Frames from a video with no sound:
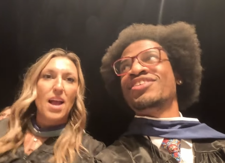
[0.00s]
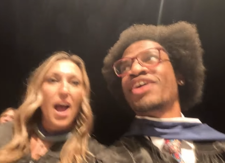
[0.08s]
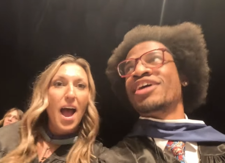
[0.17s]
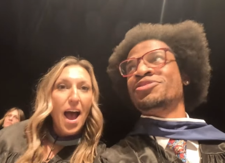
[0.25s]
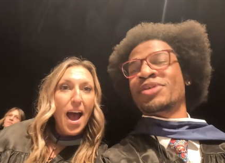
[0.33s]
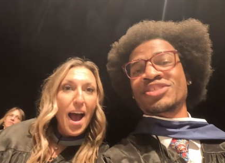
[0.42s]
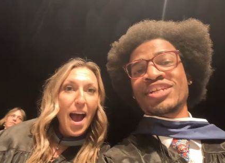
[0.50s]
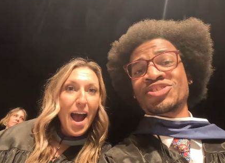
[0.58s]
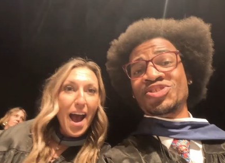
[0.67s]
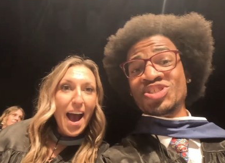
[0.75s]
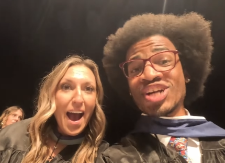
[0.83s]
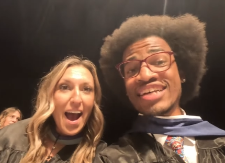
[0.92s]
Speaker 1: Graduation
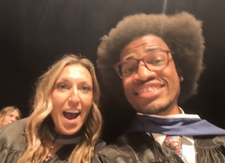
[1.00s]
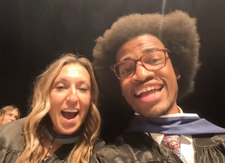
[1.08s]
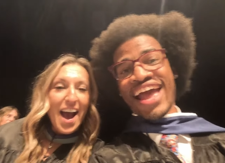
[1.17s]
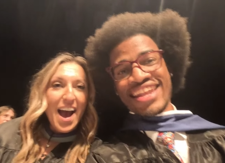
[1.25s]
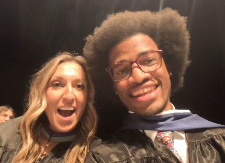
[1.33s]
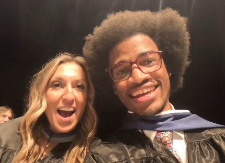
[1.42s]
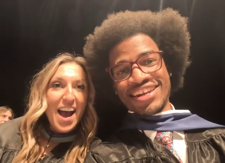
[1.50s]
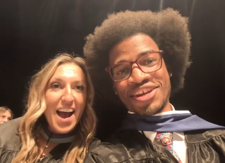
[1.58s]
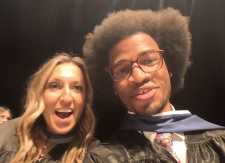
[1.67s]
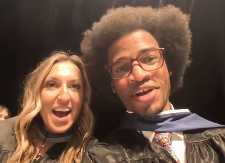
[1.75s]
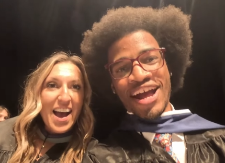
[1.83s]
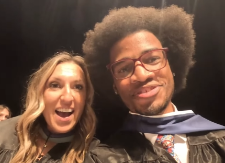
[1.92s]
has just
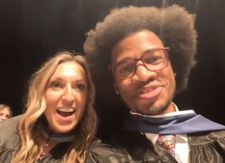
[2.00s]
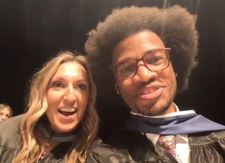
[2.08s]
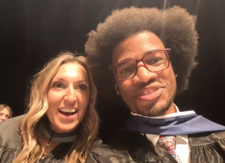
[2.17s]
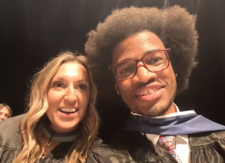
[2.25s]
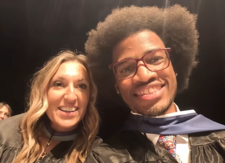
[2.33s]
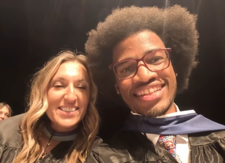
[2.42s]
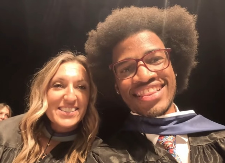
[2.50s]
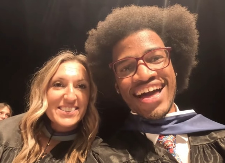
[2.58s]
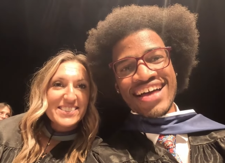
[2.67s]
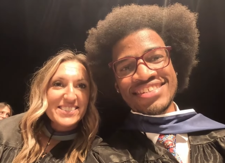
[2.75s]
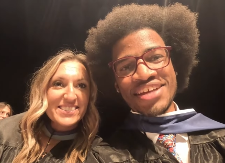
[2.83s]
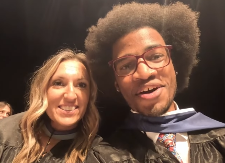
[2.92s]
ended. Congratulations to the
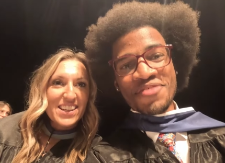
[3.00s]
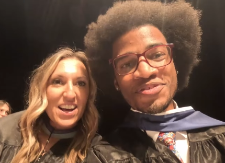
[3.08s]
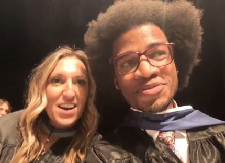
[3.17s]
class of